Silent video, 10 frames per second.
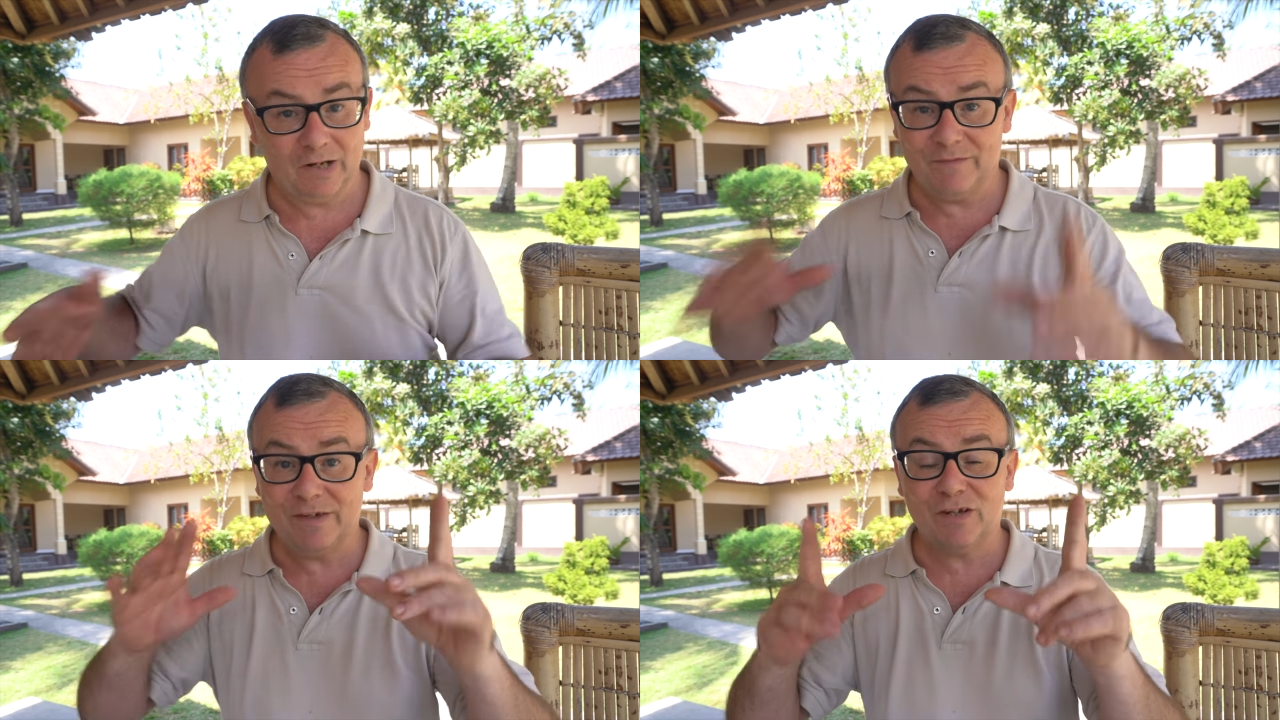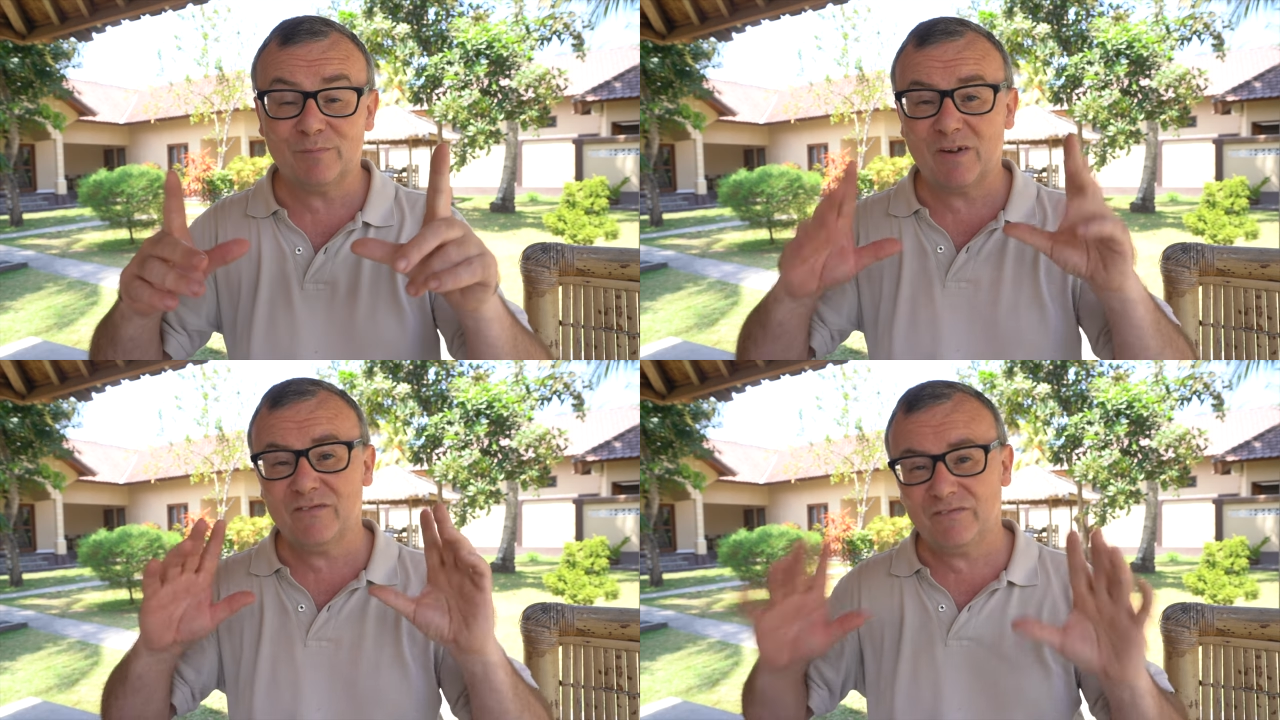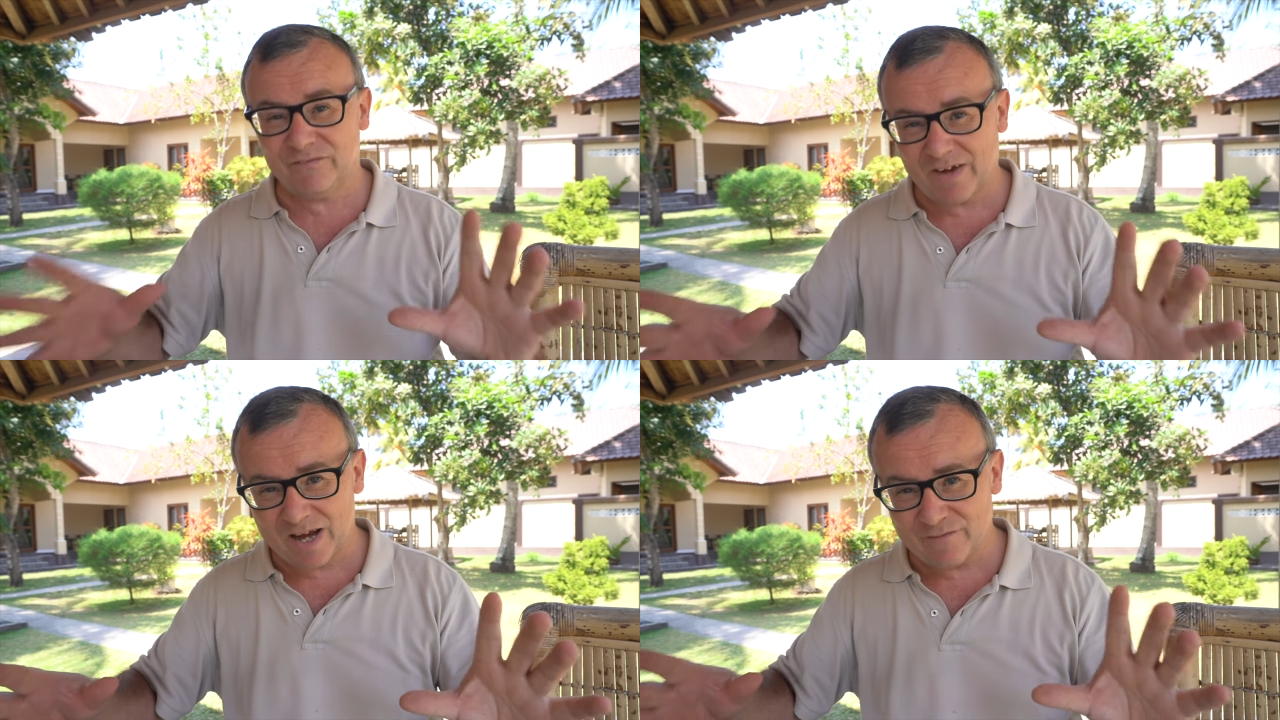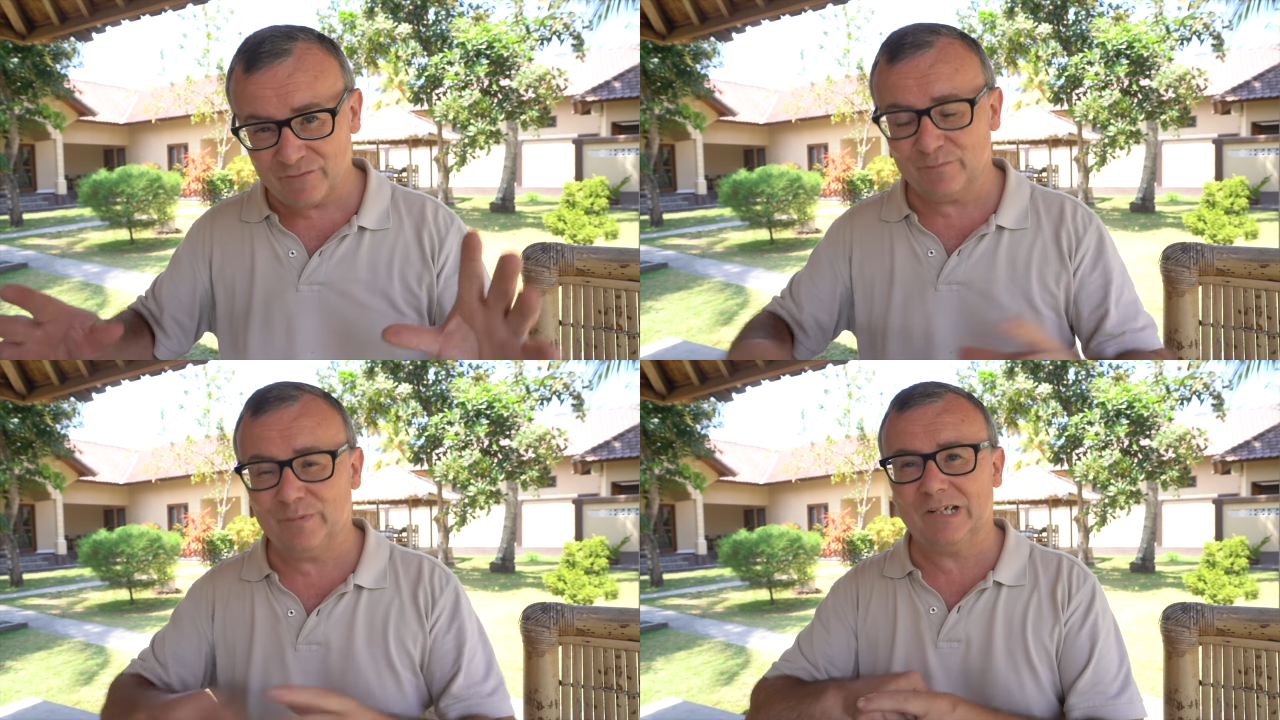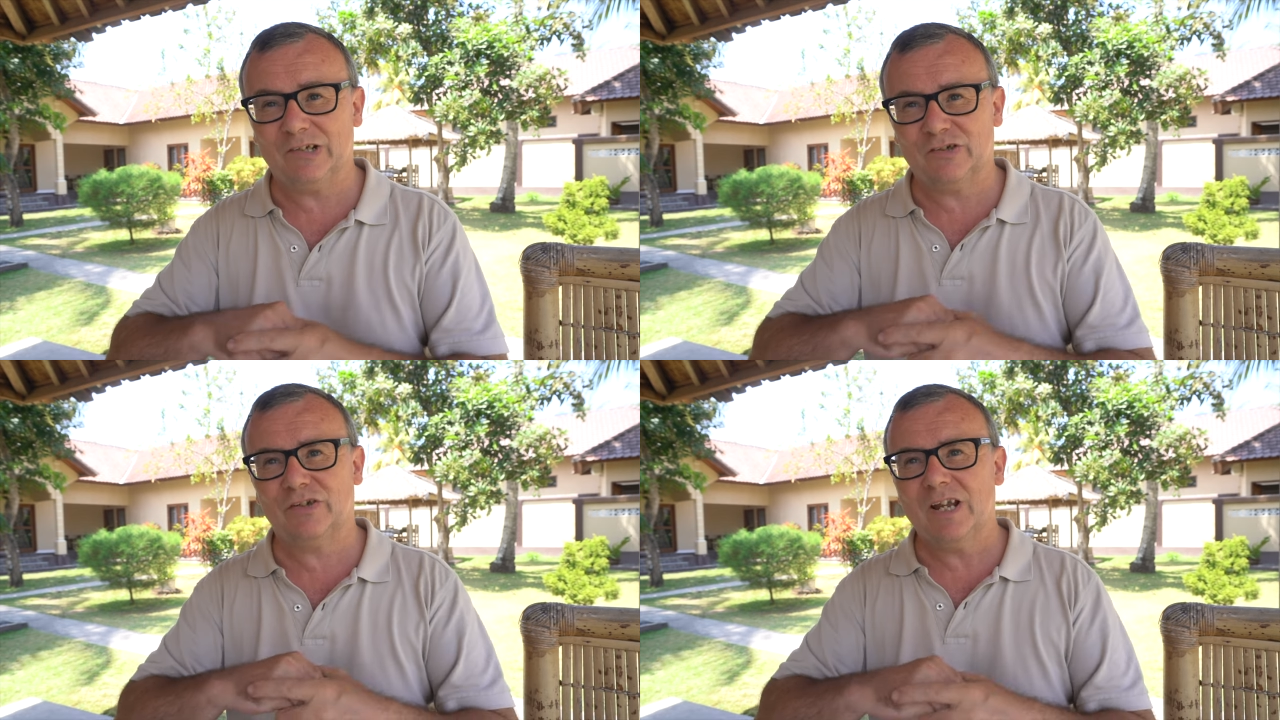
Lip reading: and this is my favourite beach.